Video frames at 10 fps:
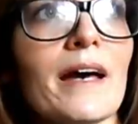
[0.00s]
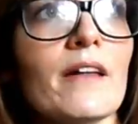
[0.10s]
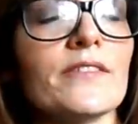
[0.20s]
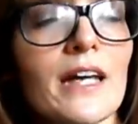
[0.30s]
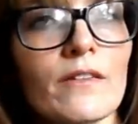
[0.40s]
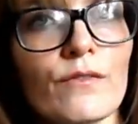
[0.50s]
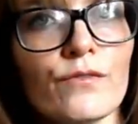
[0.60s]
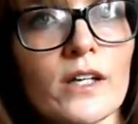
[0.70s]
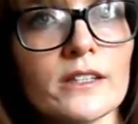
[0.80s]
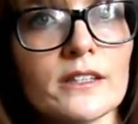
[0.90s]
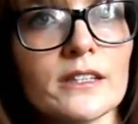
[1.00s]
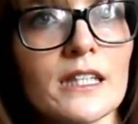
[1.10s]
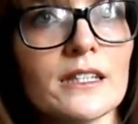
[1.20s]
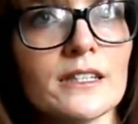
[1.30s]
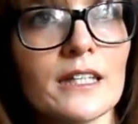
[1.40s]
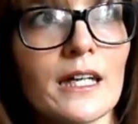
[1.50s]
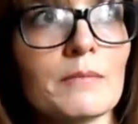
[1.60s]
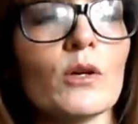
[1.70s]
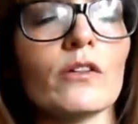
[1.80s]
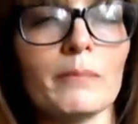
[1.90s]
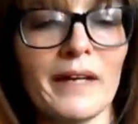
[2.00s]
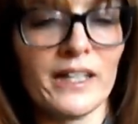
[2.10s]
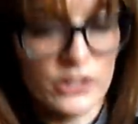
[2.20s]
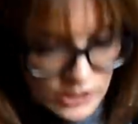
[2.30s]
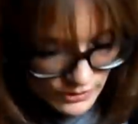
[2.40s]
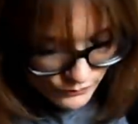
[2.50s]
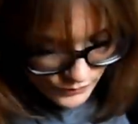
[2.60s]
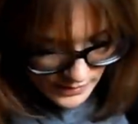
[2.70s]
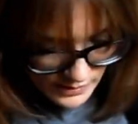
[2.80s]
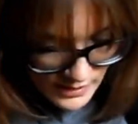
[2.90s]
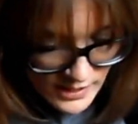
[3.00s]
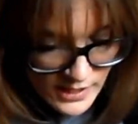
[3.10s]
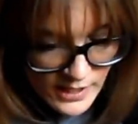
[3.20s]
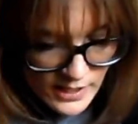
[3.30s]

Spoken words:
the back, down the front centre seam, not the back, just the front.